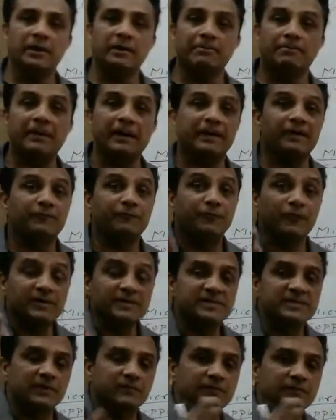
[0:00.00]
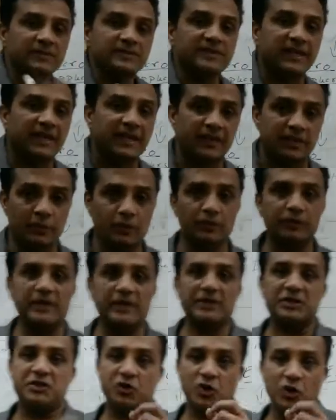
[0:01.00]
but for servicing,
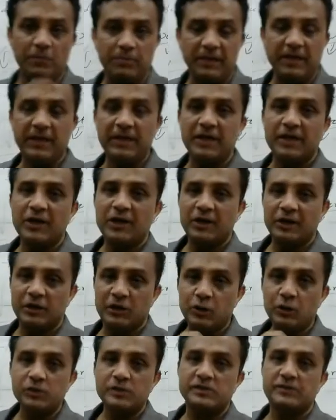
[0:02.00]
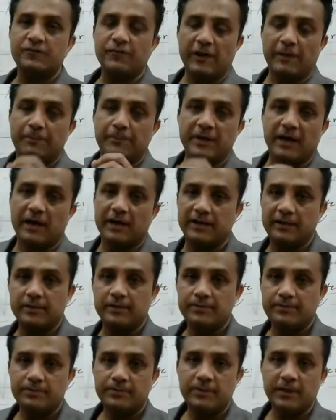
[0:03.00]
that Xiaomi use Flipkart
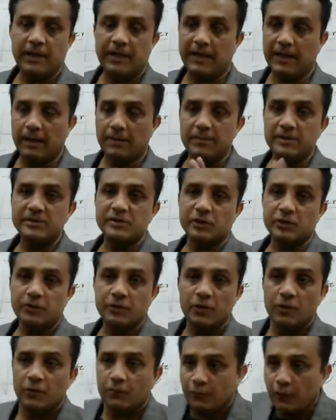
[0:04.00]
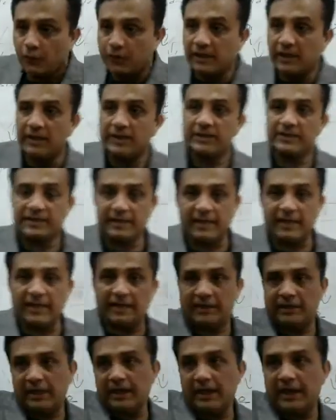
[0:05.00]
and Amazon for the
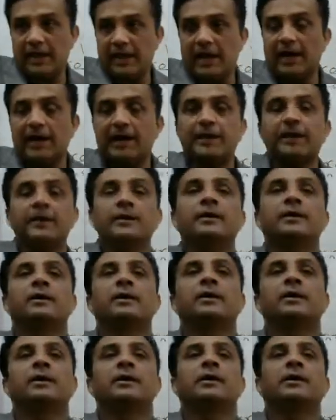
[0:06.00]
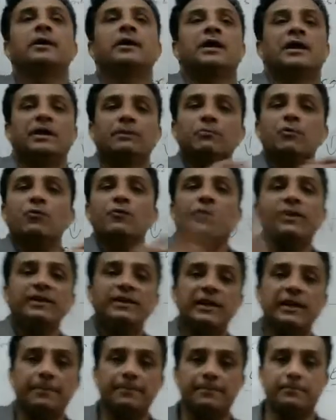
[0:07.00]
they are removing
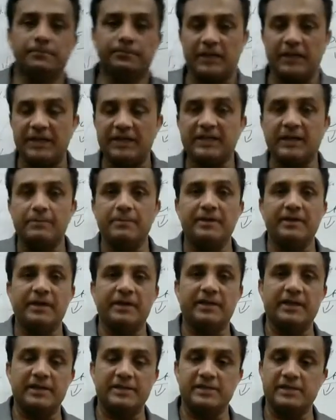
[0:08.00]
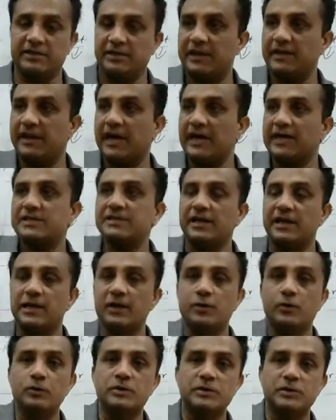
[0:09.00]
the intermediaries. They direct
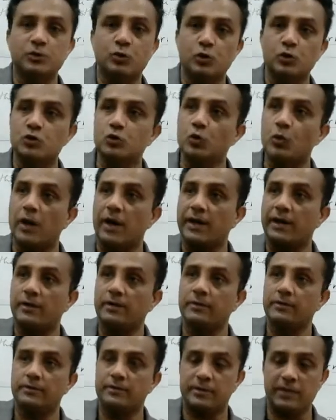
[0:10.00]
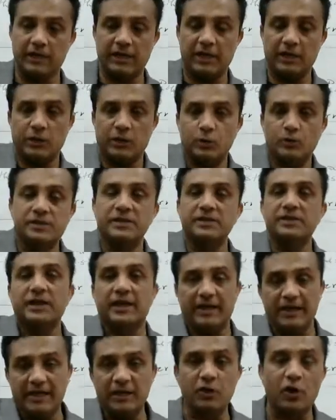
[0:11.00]
selling goods, those who are using
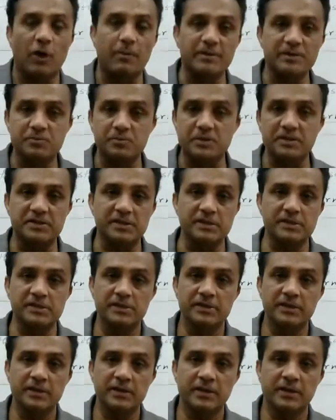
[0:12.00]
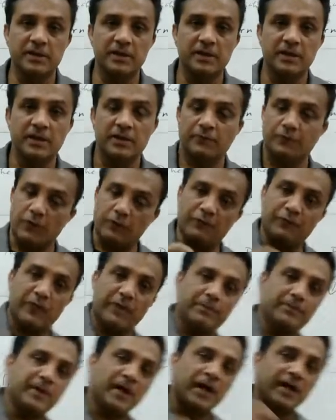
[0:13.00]
the e-commerce business, from
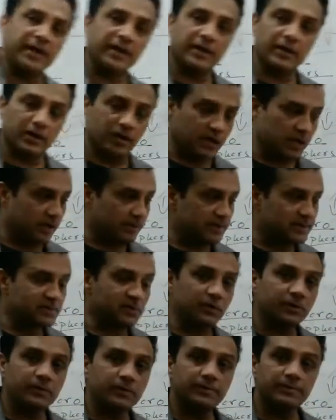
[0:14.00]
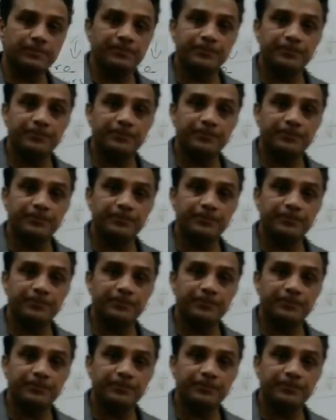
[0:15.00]
Flipkart and Amazon.